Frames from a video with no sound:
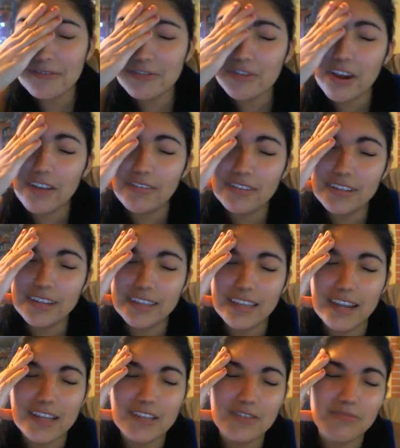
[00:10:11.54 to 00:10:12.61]
traveling, but
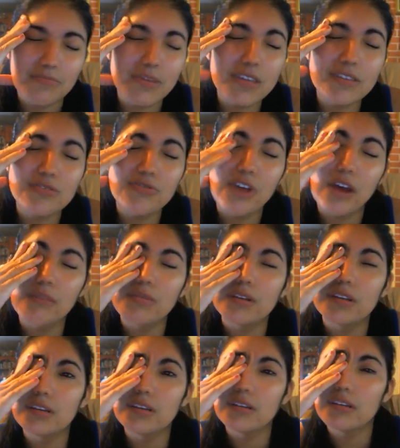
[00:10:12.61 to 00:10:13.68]
I just miss
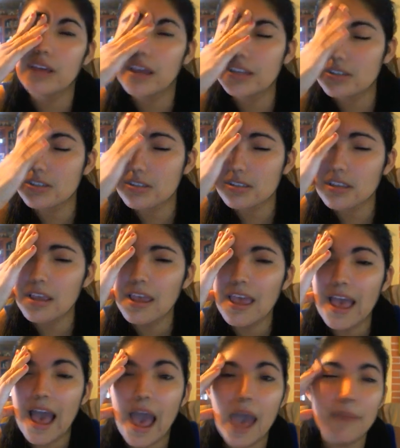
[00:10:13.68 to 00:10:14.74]
traveling.
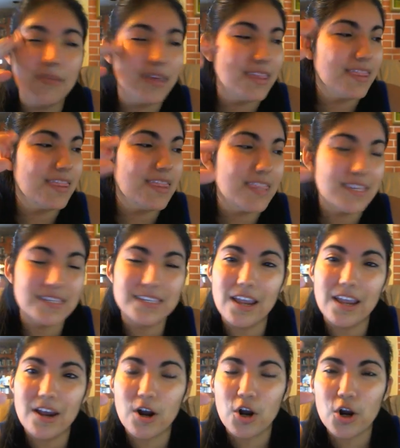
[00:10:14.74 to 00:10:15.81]
I'm in this
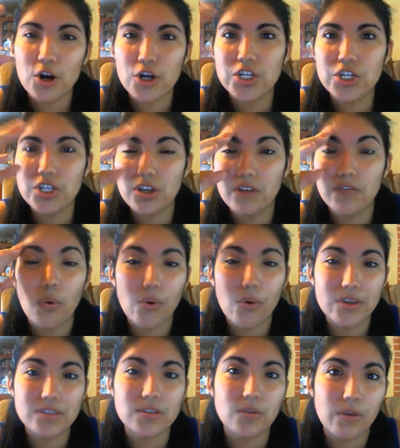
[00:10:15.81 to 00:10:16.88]
urge of going
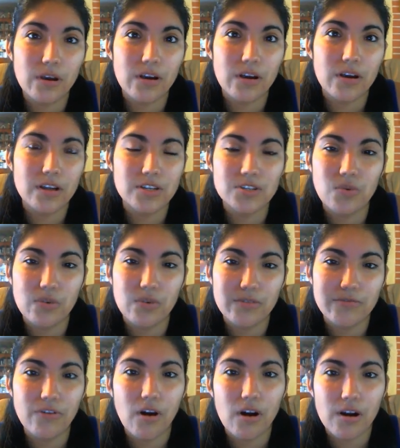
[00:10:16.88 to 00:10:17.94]
somewhere and just going
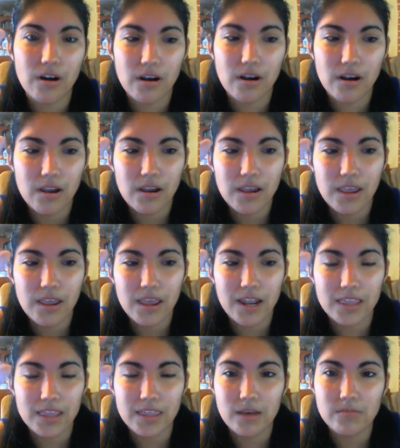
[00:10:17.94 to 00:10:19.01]
far. And
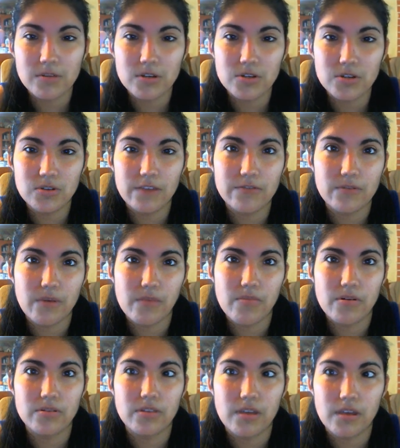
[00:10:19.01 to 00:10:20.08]
I think I'm going to do that for my
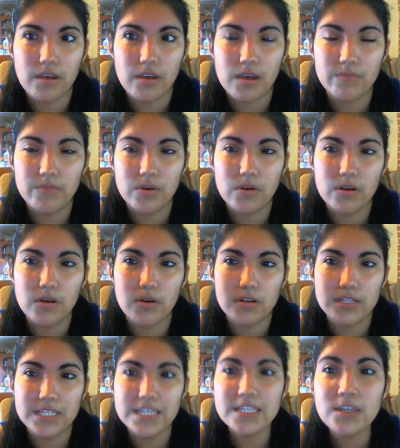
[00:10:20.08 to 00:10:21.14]
birthday. I'm going to go to
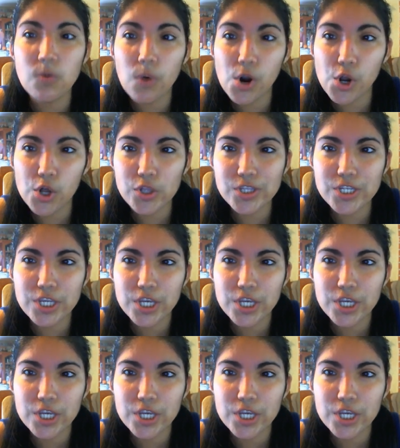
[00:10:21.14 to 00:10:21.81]
Disney World